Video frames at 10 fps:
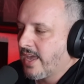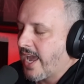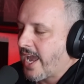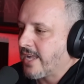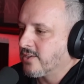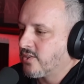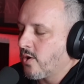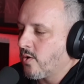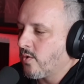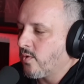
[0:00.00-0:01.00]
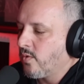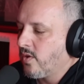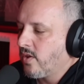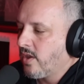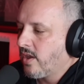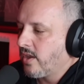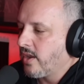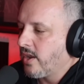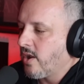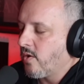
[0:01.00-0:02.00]
And so,
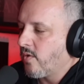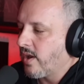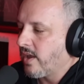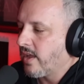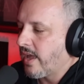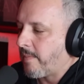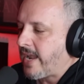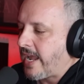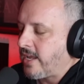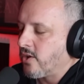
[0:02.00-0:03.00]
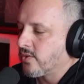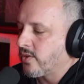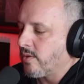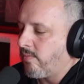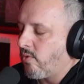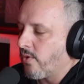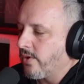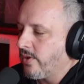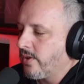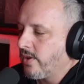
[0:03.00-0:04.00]
you know, I've been 8 years on the
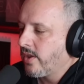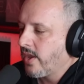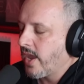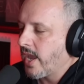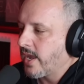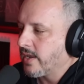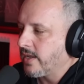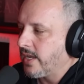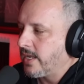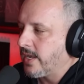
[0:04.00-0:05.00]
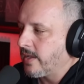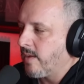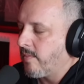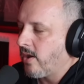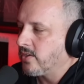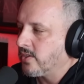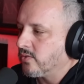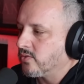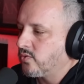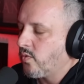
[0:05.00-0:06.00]
board, and he didn't come on
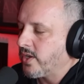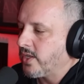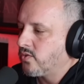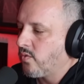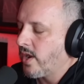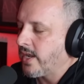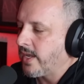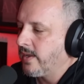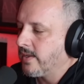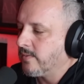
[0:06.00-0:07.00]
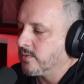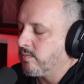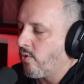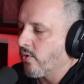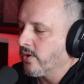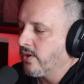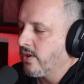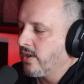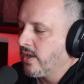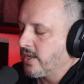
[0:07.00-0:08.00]
till 2020. He was born.
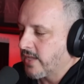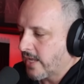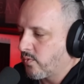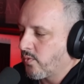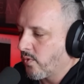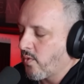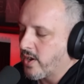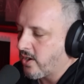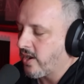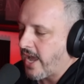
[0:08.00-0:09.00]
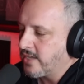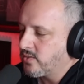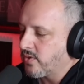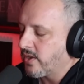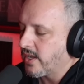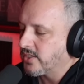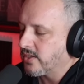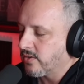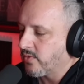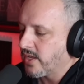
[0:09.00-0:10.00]
And that's when we were running our last
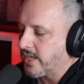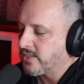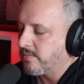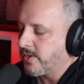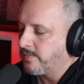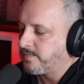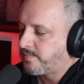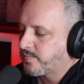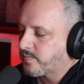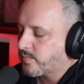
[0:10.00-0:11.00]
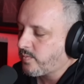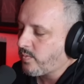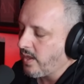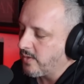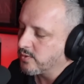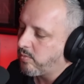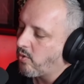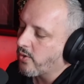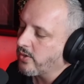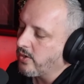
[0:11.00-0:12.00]
re-election bid. He was
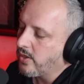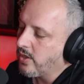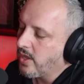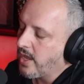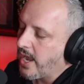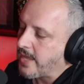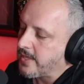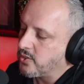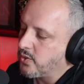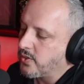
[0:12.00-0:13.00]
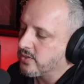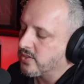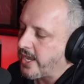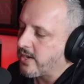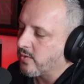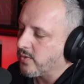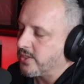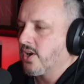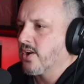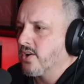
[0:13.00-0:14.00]
born, and then 2 years later, we
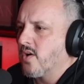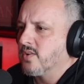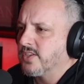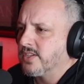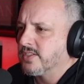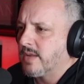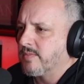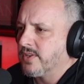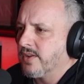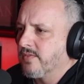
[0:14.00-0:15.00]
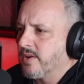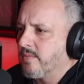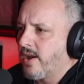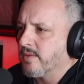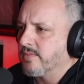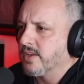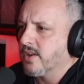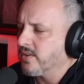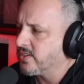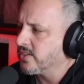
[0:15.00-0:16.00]
started noticing something different about him. You
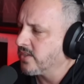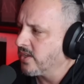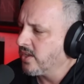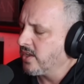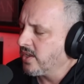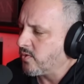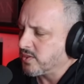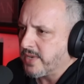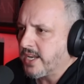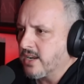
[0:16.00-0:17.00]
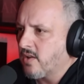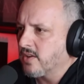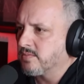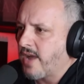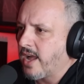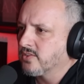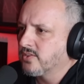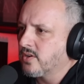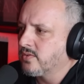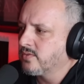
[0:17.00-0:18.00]
know, it's just he was meeting all his
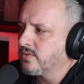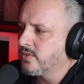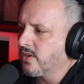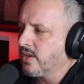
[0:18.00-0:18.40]
milestones.